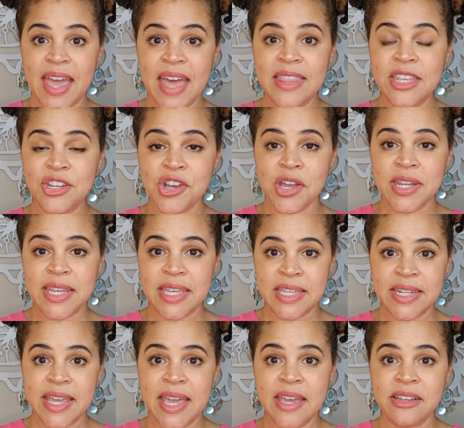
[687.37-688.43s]
And then you're going to
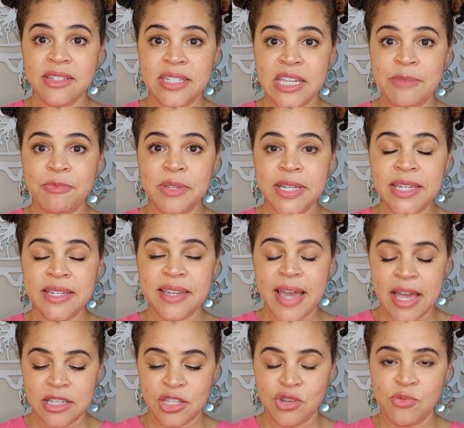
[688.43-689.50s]
inhale deeply
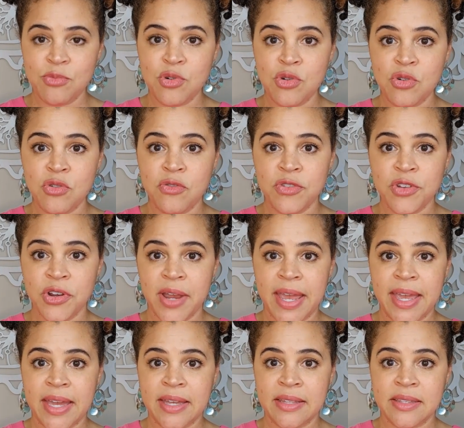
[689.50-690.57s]
as you move your
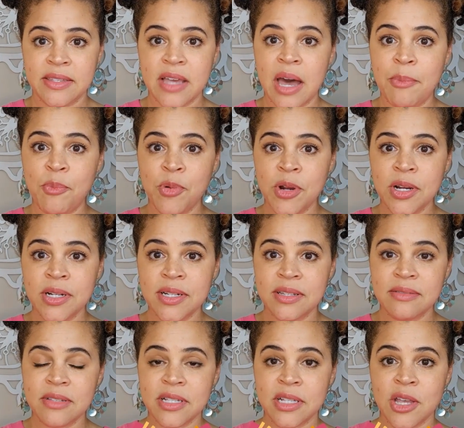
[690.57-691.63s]
hands upward,
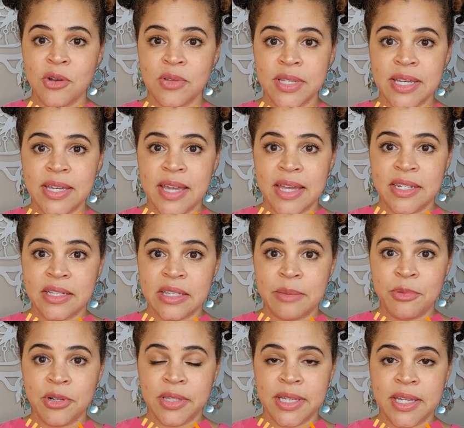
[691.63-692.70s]
slowly and
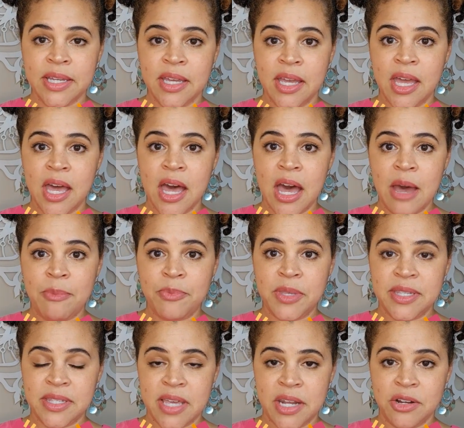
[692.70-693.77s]
deliberately, up
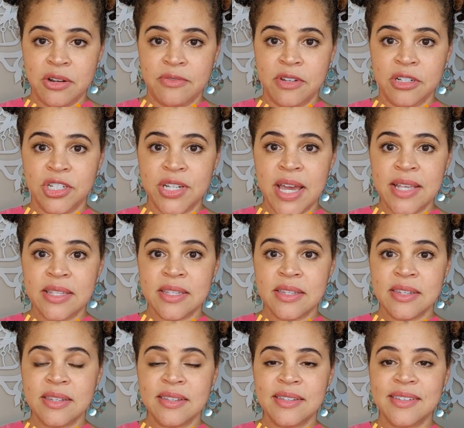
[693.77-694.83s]
the center of your
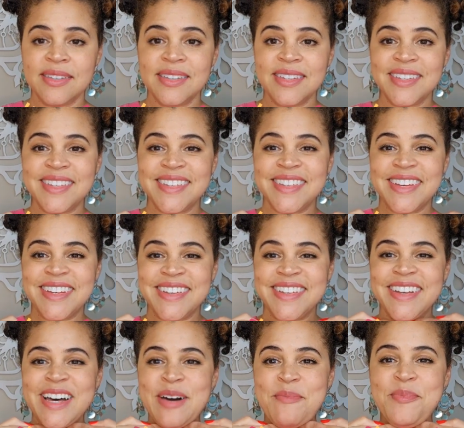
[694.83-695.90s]
chest,
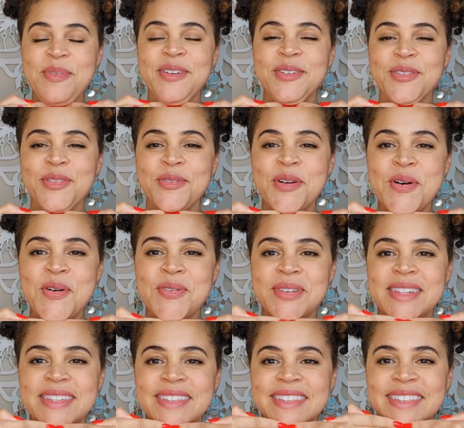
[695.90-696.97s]
up your
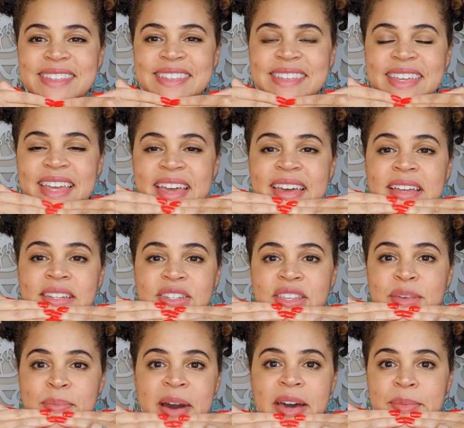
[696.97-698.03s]
throat, and to
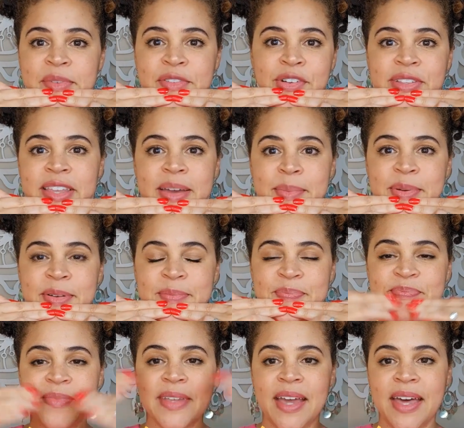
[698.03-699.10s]
the bottom of your lip.
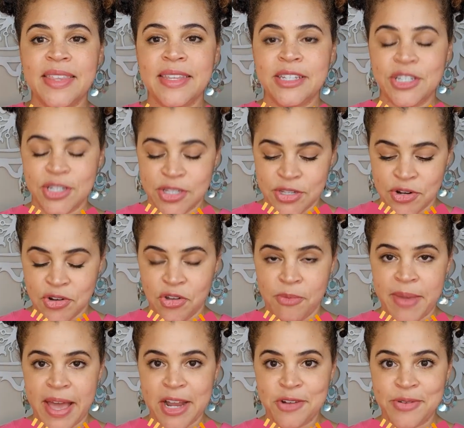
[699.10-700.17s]
And then just circle
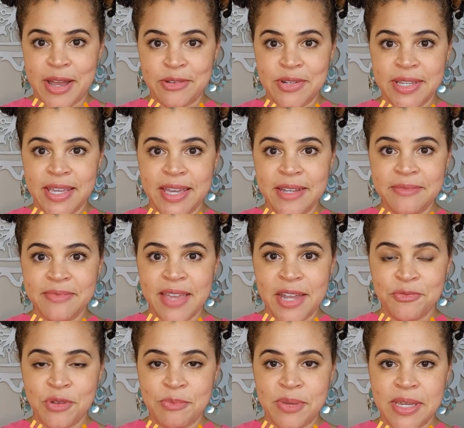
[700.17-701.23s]
back around again
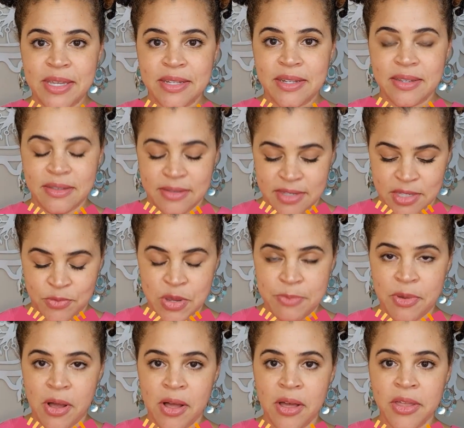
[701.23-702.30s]
and repeat.
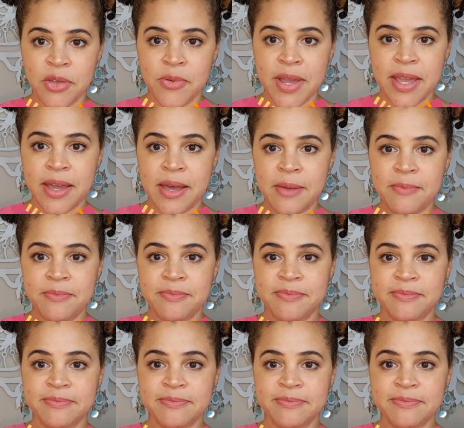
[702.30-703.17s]
Sweep all the way up.